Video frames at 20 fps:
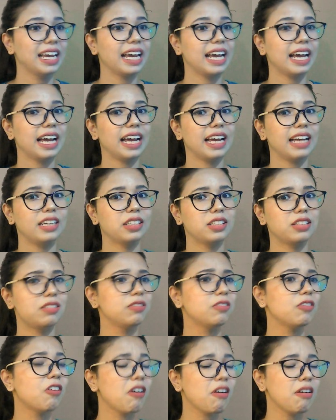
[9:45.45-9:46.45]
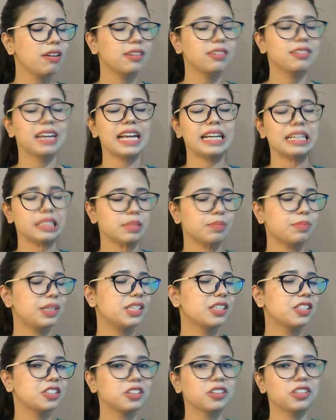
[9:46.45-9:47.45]
And do not
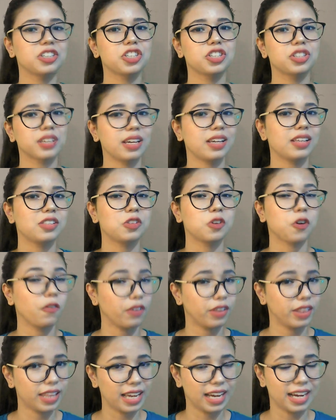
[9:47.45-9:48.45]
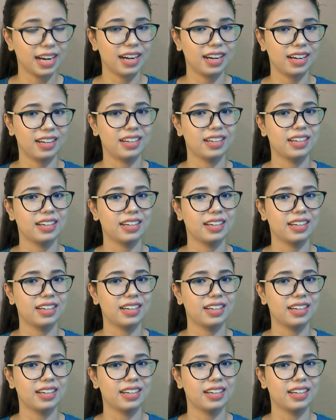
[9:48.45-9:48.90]
randomly search things over there.